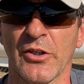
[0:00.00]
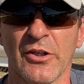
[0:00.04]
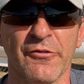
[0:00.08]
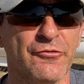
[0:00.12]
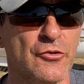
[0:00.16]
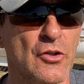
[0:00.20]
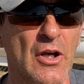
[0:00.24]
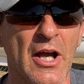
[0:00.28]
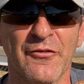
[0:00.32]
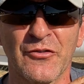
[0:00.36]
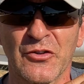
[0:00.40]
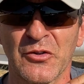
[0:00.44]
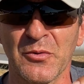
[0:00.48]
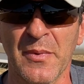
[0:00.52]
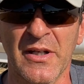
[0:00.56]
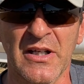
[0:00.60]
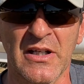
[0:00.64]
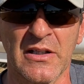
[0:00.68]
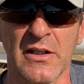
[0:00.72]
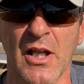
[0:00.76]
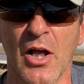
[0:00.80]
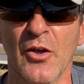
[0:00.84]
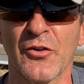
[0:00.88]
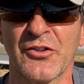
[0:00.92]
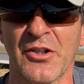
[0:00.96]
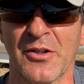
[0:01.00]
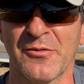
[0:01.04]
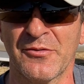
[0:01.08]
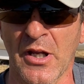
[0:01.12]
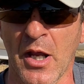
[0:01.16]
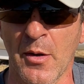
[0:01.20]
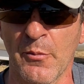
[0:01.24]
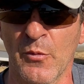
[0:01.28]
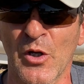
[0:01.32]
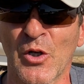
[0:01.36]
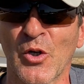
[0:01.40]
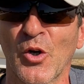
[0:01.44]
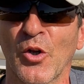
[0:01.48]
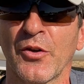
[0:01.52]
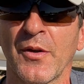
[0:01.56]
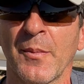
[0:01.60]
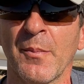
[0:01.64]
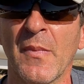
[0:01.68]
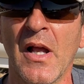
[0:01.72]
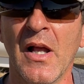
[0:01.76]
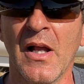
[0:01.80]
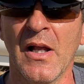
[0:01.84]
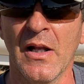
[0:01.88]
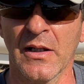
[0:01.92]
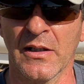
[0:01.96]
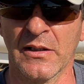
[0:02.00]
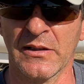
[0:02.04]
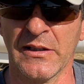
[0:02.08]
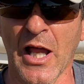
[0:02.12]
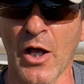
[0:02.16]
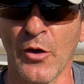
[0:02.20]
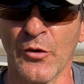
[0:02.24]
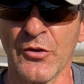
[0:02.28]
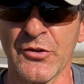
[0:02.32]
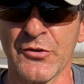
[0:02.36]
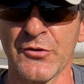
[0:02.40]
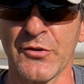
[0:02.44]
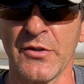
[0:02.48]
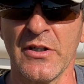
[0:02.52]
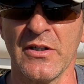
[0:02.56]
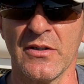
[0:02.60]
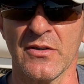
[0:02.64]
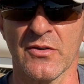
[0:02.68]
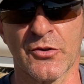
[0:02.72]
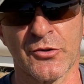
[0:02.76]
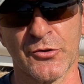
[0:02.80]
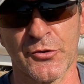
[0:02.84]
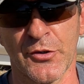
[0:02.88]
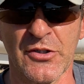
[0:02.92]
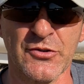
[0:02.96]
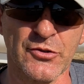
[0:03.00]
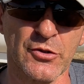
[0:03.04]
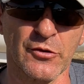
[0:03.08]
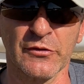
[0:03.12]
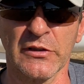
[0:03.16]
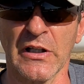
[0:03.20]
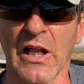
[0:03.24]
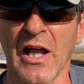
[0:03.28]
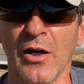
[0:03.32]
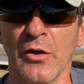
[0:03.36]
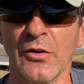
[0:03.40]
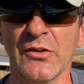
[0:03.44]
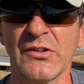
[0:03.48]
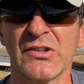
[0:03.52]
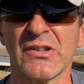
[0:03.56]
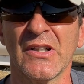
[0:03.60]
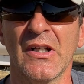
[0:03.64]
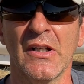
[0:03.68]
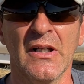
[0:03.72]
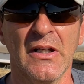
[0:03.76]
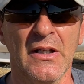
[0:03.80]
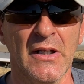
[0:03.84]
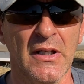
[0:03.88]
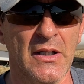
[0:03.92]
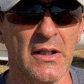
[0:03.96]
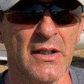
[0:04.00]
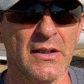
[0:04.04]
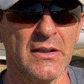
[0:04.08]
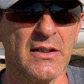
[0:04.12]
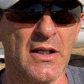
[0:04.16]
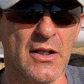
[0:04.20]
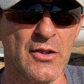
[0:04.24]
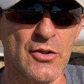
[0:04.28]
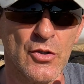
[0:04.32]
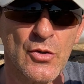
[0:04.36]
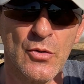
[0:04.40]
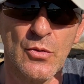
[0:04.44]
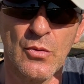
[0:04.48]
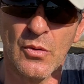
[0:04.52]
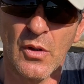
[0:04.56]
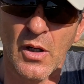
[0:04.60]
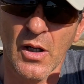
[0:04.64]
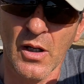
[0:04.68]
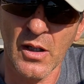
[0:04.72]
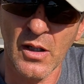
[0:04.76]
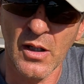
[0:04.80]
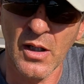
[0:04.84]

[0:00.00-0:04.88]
If you have so many clouds, sometimes we call them streets of clouds, that you